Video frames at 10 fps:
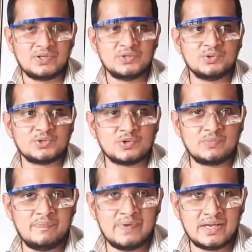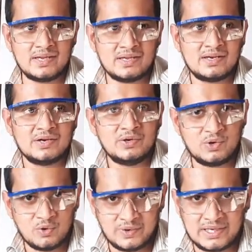you should be
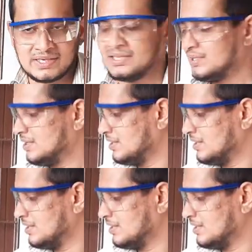knowing,